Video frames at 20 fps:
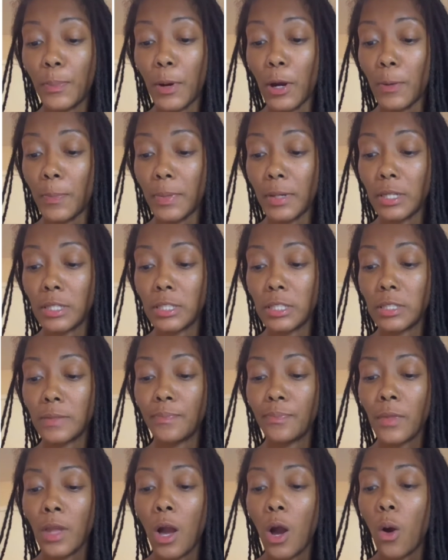purpose.
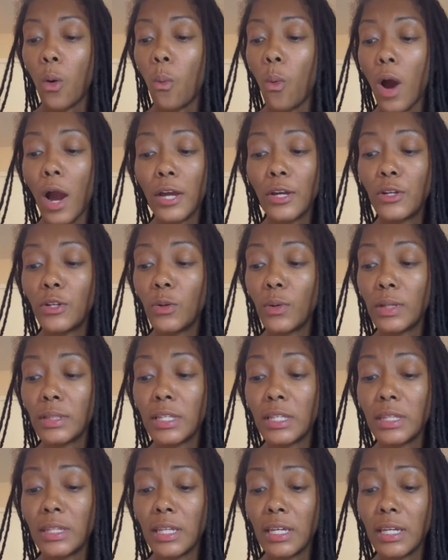Why are you doing
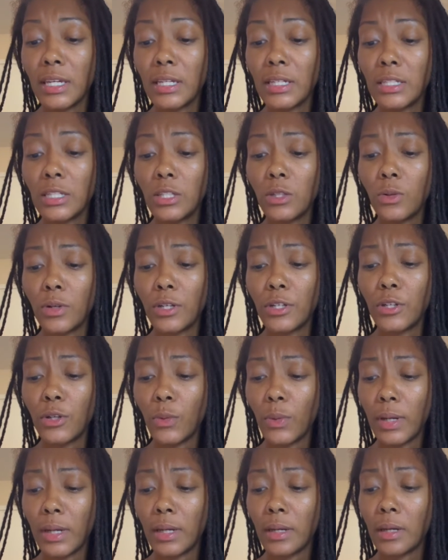the things you are
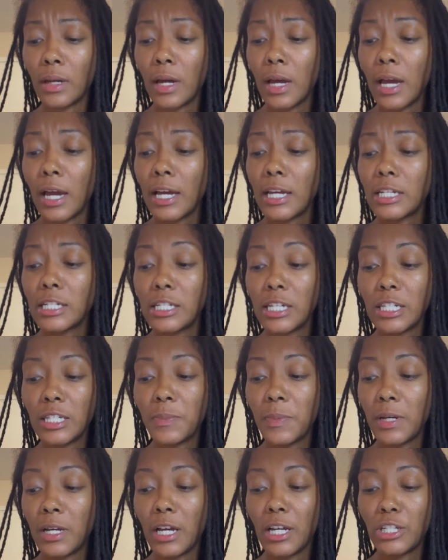doing? Just
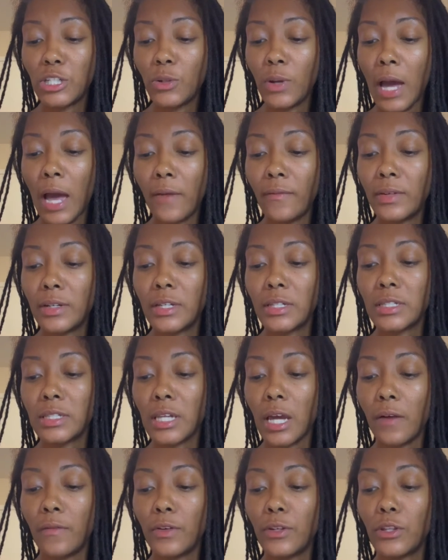because you haven't
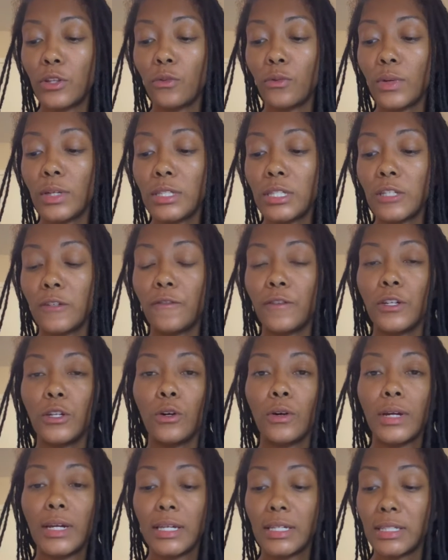discovered the reason for
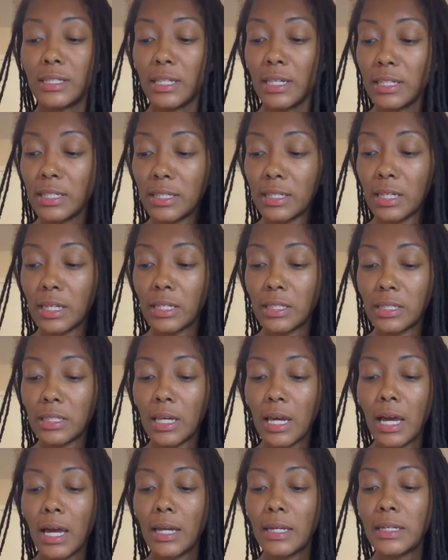your existence
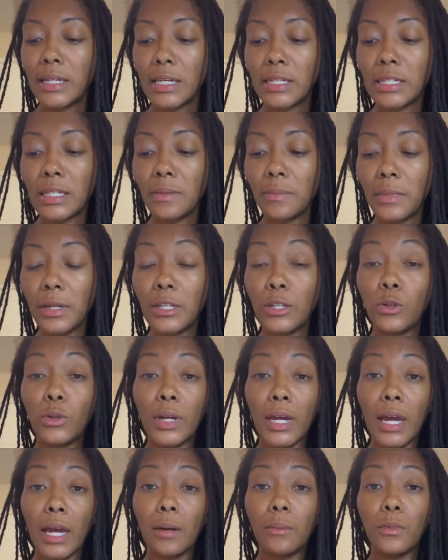doesn't mean you
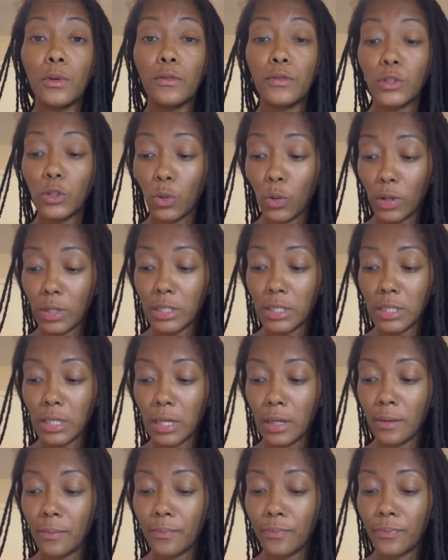can't move towards it.